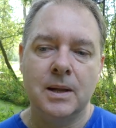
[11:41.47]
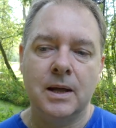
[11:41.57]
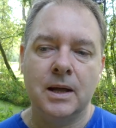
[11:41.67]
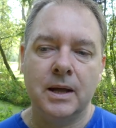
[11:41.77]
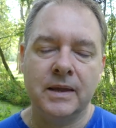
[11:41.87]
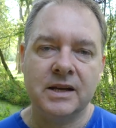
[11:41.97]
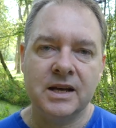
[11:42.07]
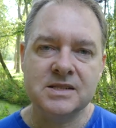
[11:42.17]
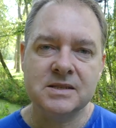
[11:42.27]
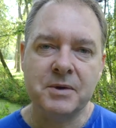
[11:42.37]
The
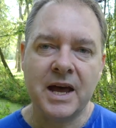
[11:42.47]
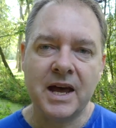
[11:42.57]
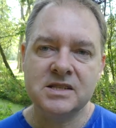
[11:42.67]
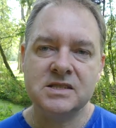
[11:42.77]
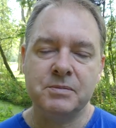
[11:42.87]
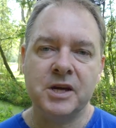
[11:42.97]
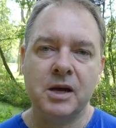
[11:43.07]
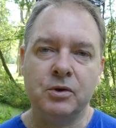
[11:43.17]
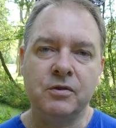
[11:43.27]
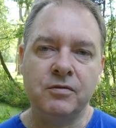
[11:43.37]
customer has to be
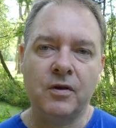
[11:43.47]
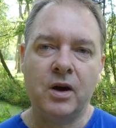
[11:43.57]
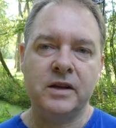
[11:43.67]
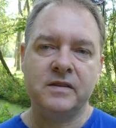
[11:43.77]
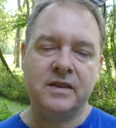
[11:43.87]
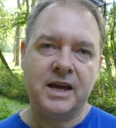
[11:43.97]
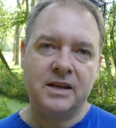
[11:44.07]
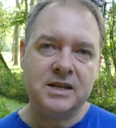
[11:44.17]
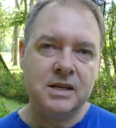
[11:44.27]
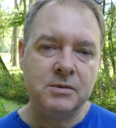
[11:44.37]
able to find
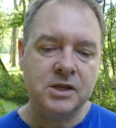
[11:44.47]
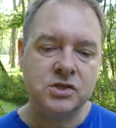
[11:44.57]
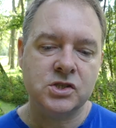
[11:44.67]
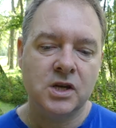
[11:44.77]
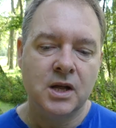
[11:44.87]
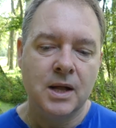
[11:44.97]
that image.